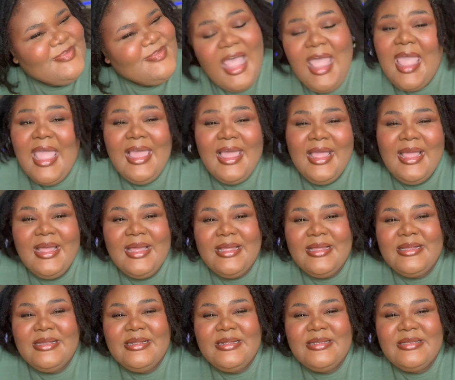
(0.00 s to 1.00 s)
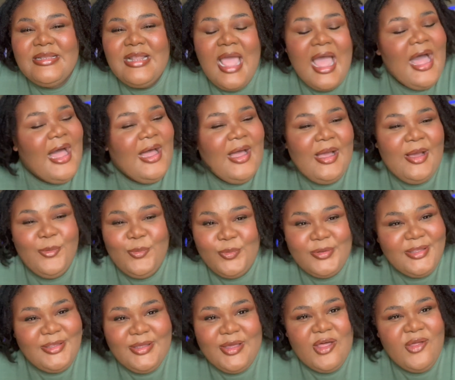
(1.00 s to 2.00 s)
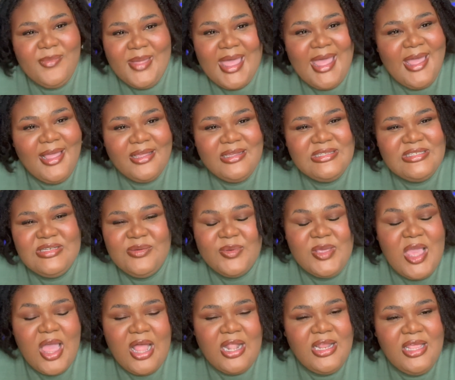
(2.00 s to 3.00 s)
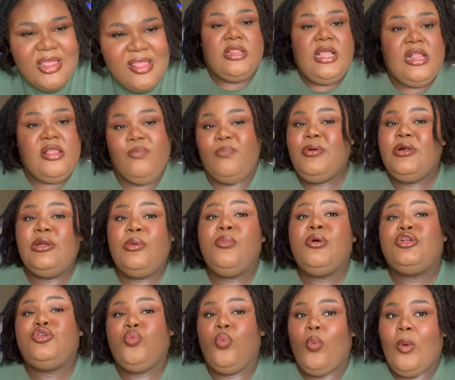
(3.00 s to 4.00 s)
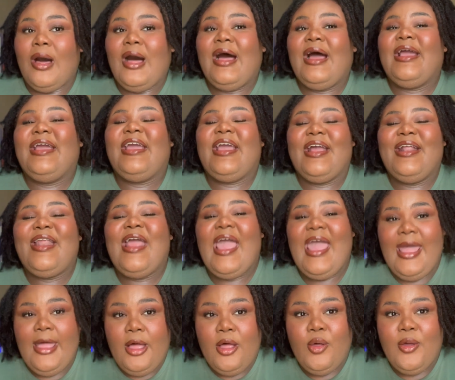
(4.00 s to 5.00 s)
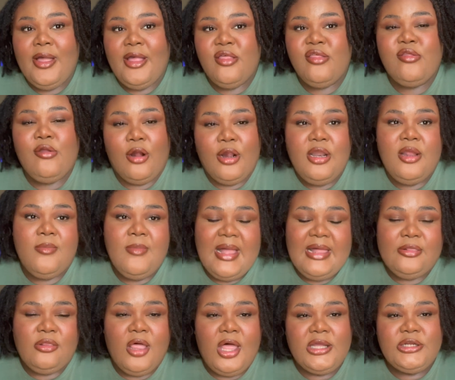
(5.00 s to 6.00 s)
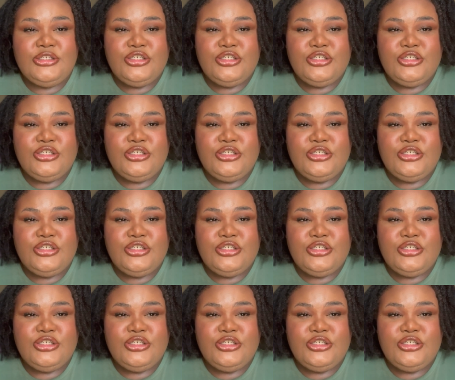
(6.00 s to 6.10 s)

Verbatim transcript: and I wouldn't go back, to be honest. That's pretty much why and how I started my lock